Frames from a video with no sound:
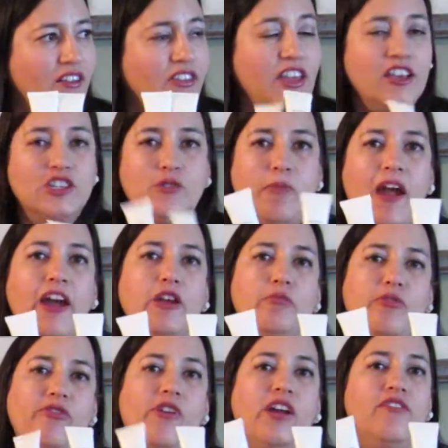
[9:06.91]
they expired
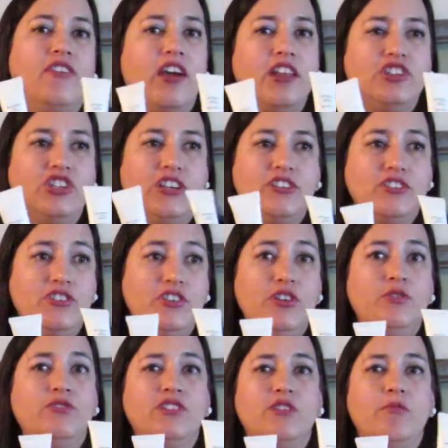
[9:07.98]
before I even got a chance to
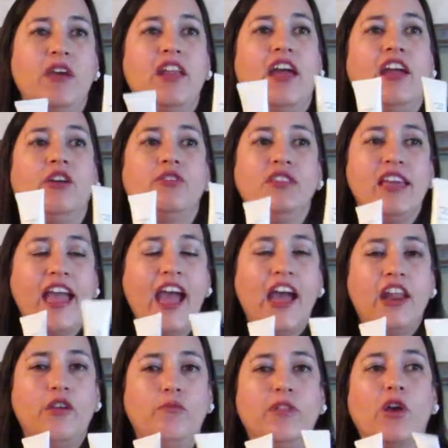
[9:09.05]
use them, and I only
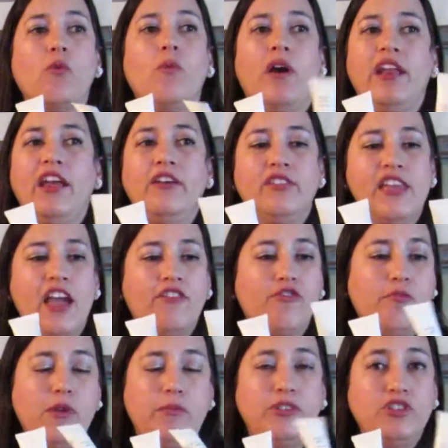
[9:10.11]
had them like one I only had
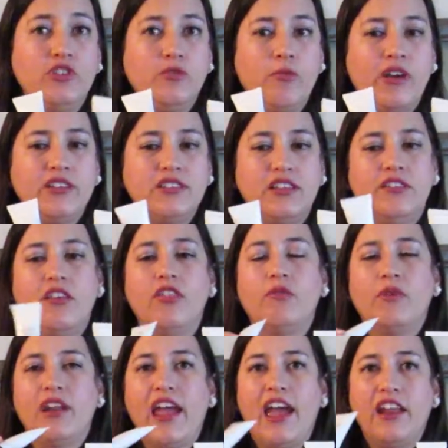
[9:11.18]
for maybe two months, and the other
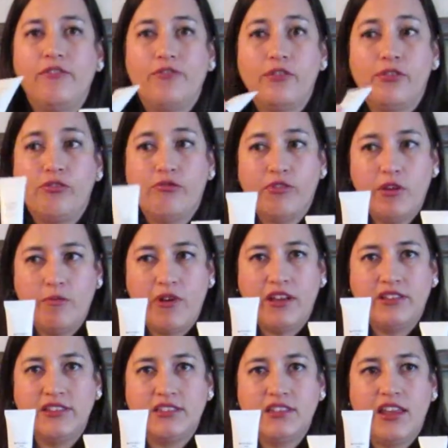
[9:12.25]
one I had for three
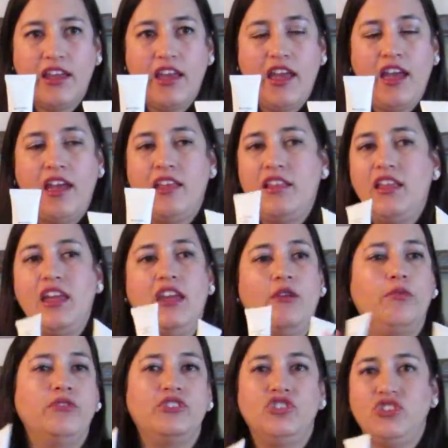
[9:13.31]
months, and it
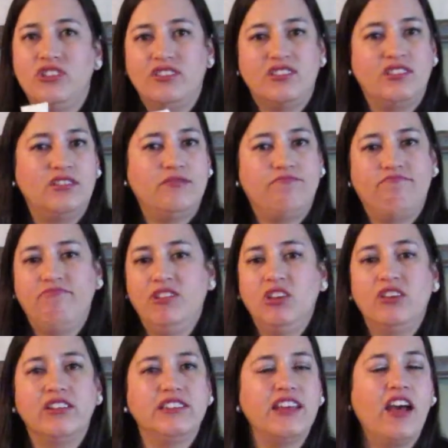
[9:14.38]
was just
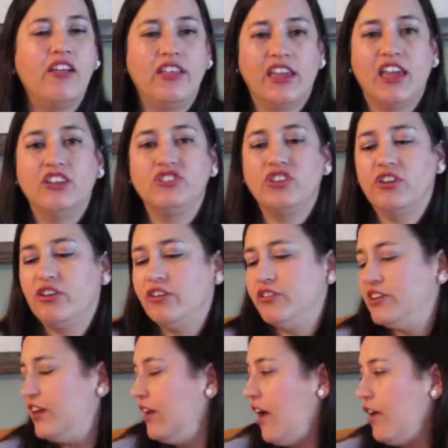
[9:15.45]
you could tell like it
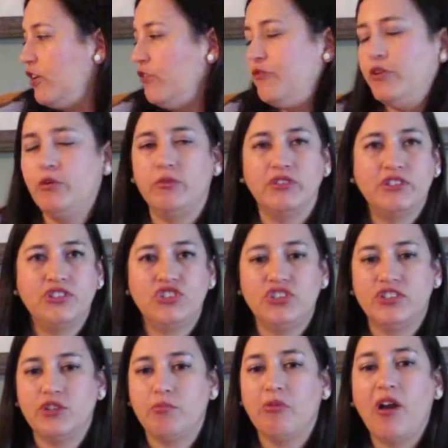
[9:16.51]
turned. I don't know if it was
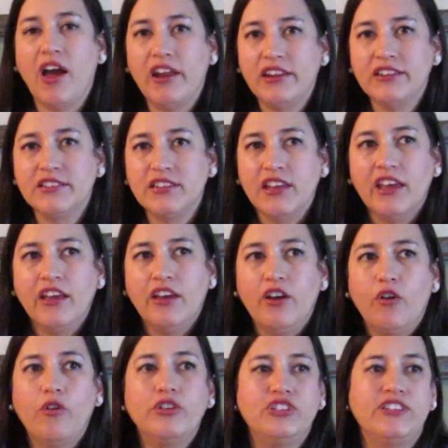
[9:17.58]
just the product
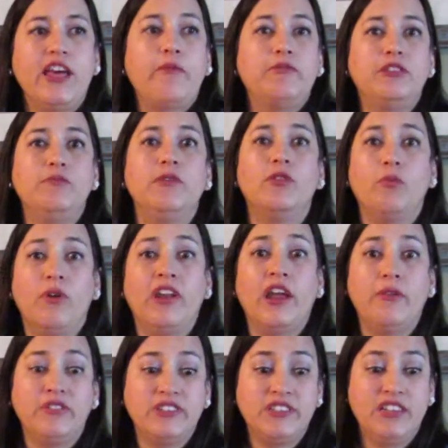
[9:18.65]
or just happened to be the one
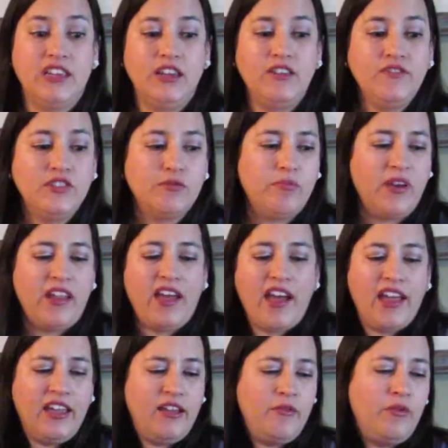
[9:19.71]
I received, but
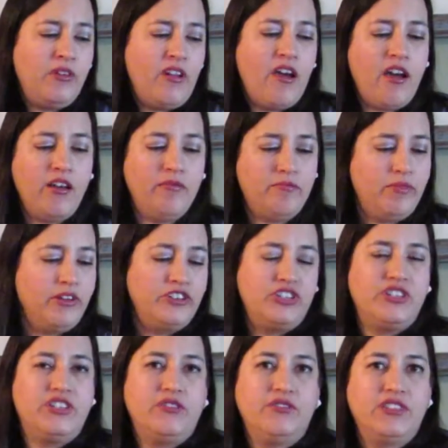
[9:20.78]
I would not
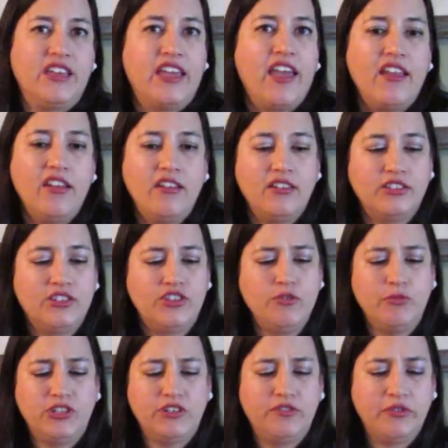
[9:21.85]
purchase those again. It's too
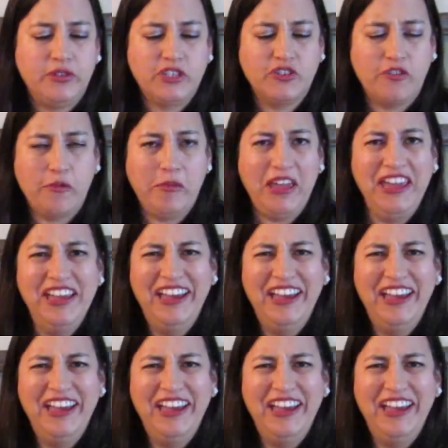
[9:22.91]
much of a risk for me.